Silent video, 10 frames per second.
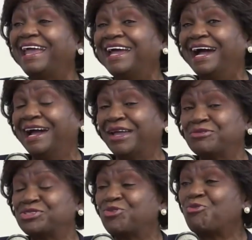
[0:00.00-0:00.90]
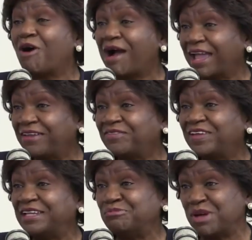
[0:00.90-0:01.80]
I was a wife
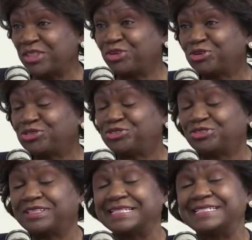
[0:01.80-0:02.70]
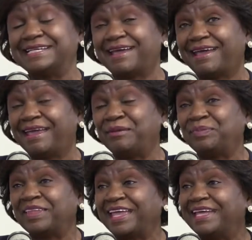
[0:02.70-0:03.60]
and mother during the day.
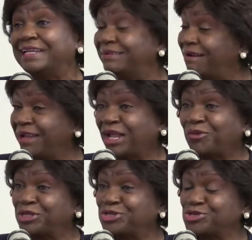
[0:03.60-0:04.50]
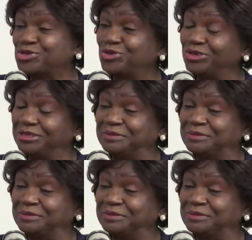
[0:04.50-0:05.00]
And at night, I went to school.